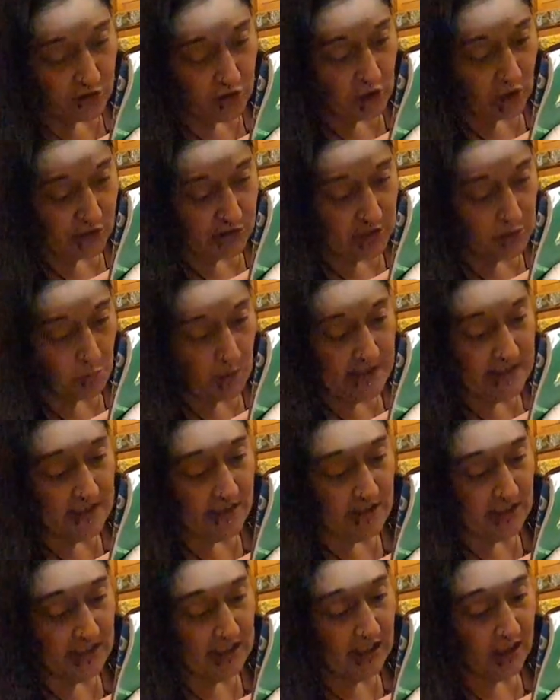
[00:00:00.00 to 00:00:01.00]
Totty went
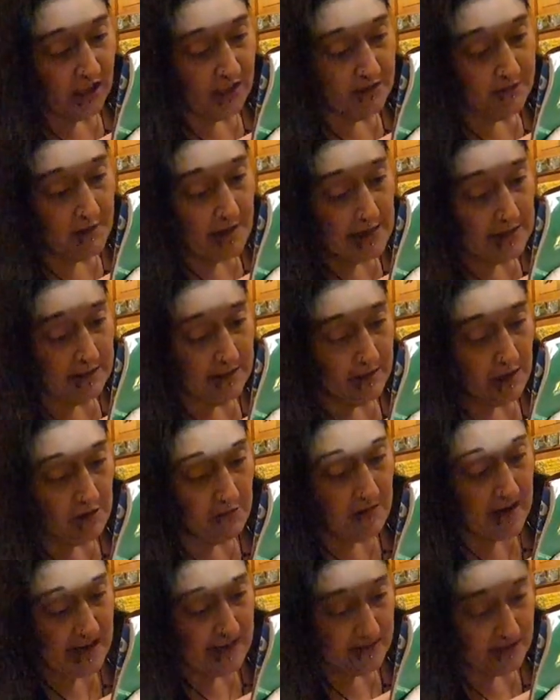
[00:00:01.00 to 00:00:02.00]
into cardiac
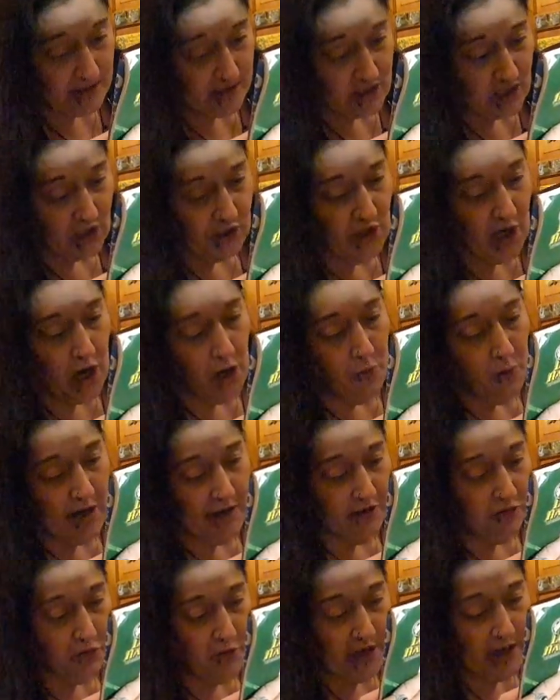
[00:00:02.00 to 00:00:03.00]
arrest. "No,"
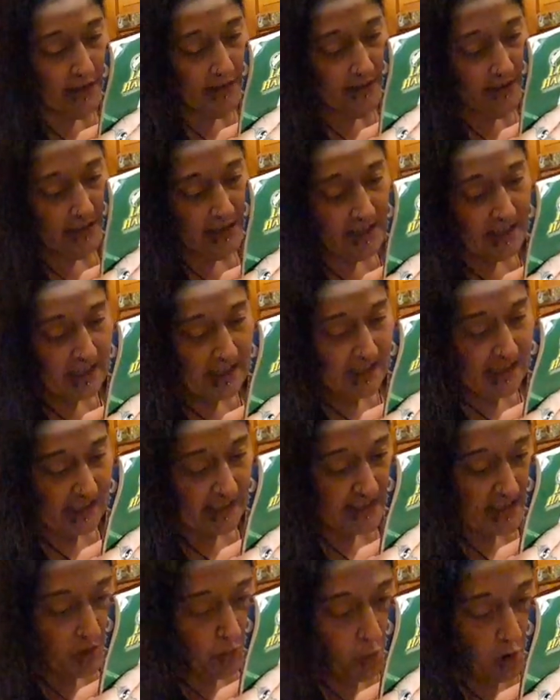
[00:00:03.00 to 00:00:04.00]
I cried,
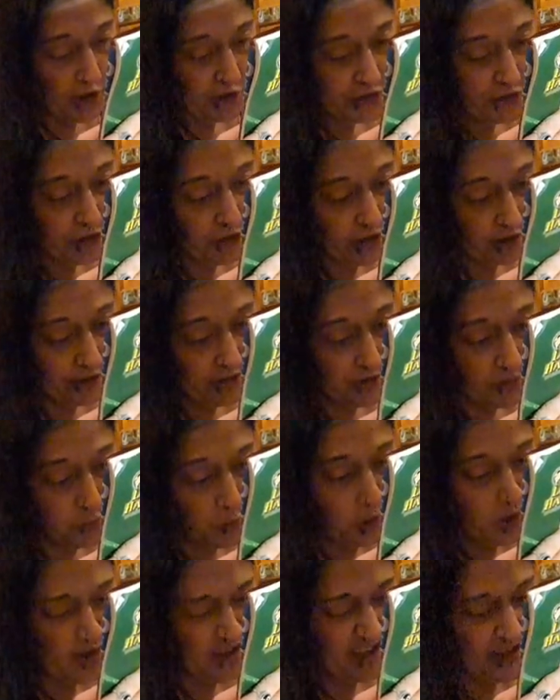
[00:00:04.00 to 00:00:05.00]
as I watched the doctors
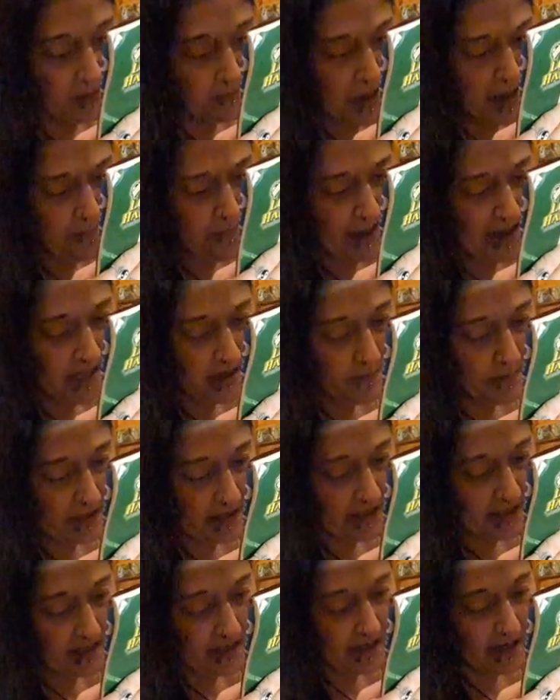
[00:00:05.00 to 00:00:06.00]
working on my
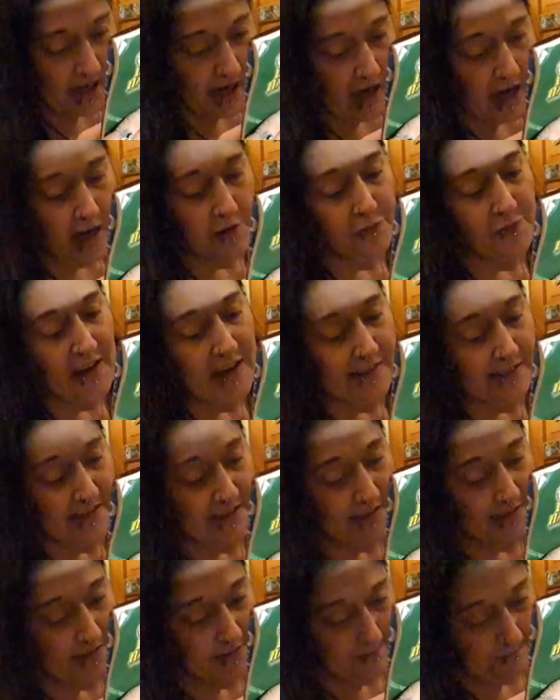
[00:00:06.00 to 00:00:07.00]
baby. I
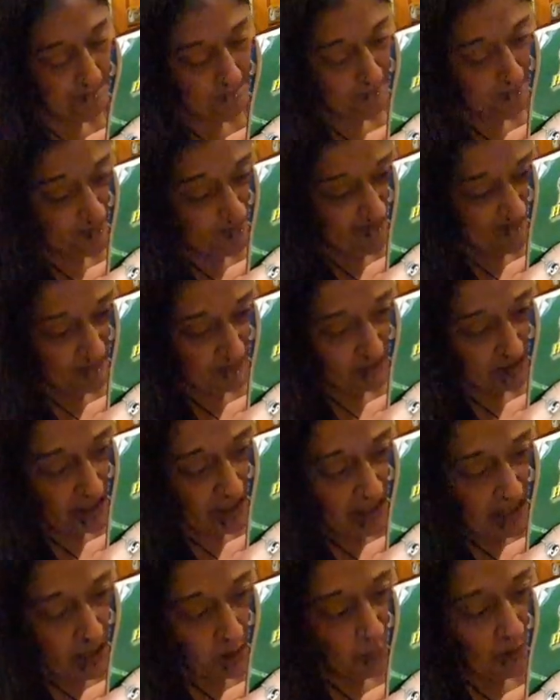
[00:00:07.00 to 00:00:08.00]
fainted.
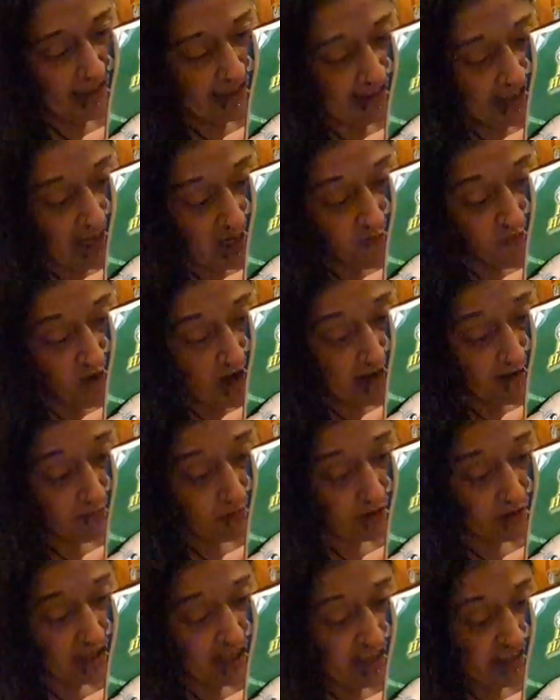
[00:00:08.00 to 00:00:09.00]
When I came
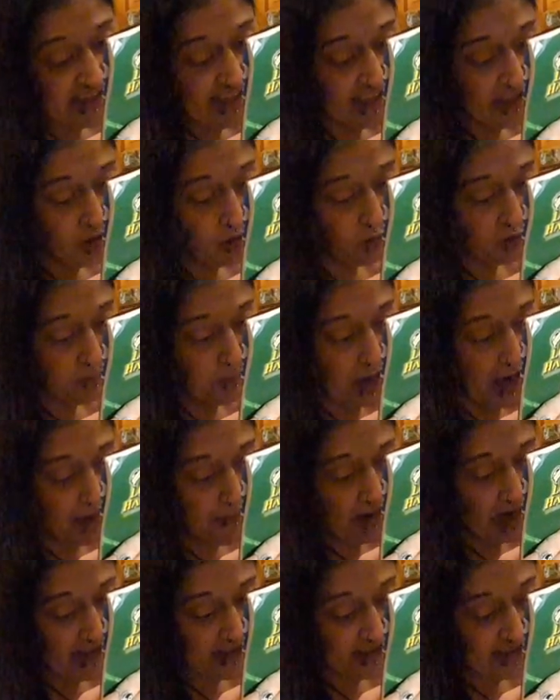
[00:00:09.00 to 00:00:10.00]
round, Cecil was
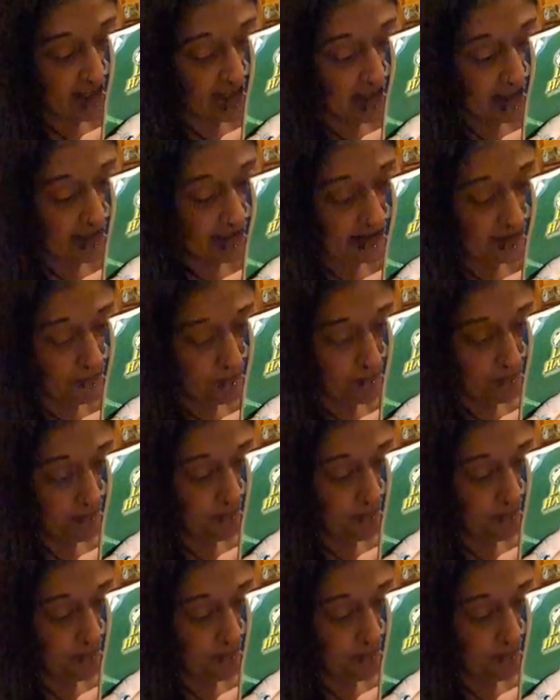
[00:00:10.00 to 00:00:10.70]
by my side.